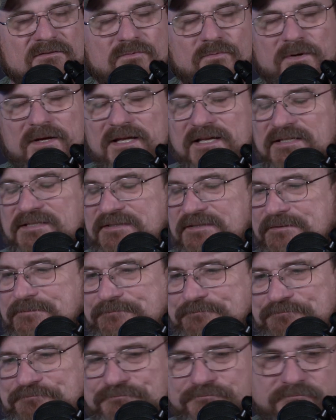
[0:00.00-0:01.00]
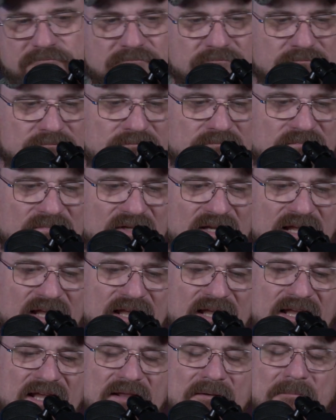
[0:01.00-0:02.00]
twist
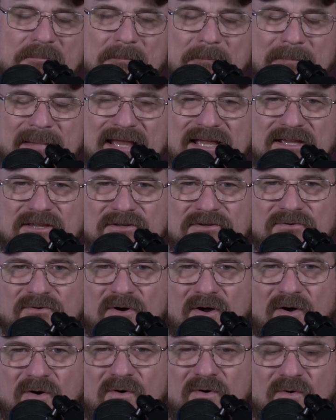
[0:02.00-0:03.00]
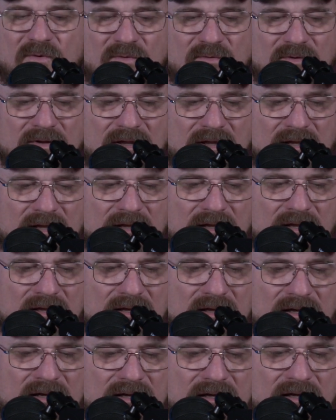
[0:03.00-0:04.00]
and make your own
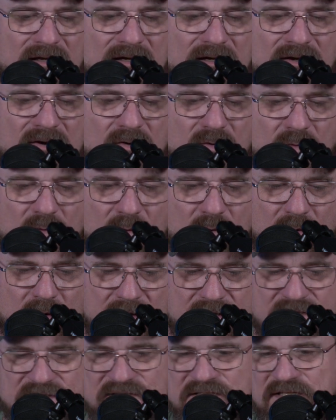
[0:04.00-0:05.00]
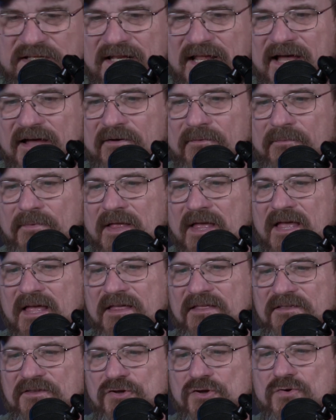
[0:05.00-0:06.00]
cordage. Now
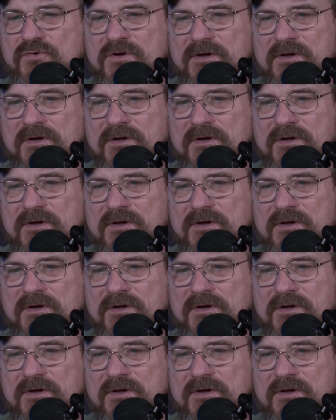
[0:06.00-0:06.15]
you